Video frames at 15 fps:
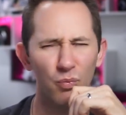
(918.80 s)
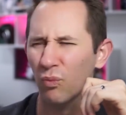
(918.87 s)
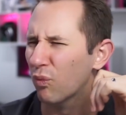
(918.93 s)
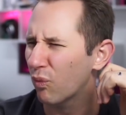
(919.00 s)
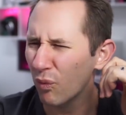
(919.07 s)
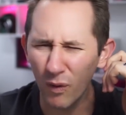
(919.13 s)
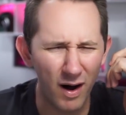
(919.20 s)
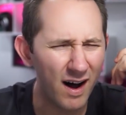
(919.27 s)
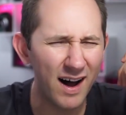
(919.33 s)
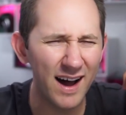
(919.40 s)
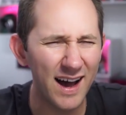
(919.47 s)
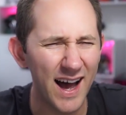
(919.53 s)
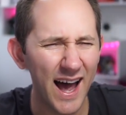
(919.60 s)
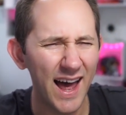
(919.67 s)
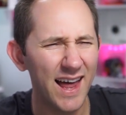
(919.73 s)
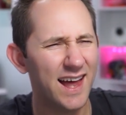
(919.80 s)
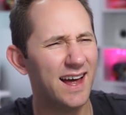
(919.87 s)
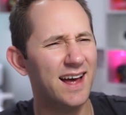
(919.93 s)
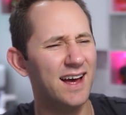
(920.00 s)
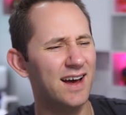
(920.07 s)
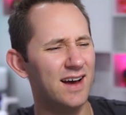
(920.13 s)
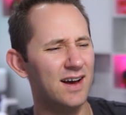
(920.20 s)
What?
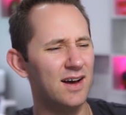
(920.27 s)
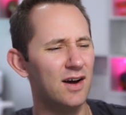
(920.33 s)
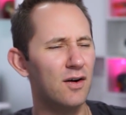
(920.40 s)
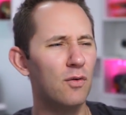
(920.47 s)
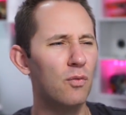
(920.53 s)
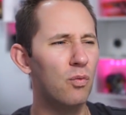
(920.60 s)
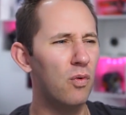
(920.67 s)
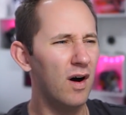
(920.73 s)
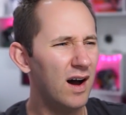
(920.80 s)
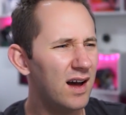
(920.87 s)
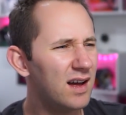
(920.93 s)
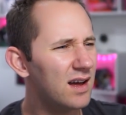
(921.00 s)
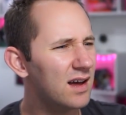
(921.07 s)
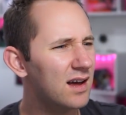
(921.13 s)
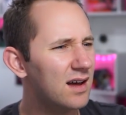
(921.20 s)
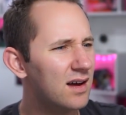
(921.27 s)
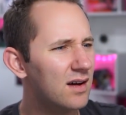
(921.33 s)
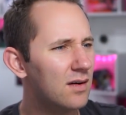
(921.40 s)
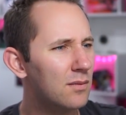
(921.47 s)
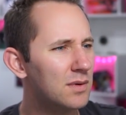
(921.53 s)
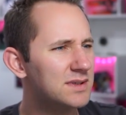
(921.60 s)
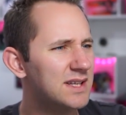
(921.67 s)
No. What?
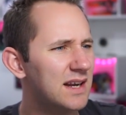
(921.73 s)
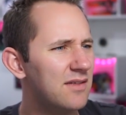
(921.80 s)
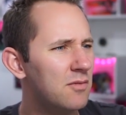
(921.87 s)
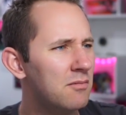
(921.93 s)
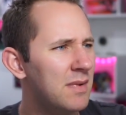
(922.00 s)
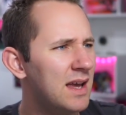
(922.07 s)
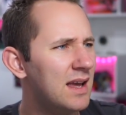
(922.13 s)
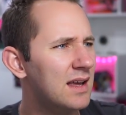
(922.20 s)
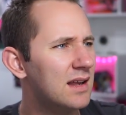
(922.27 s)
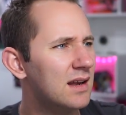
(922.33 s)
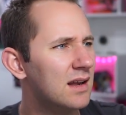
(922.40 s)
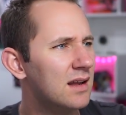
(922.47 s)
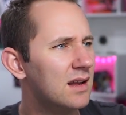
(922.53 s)
What does that even mean?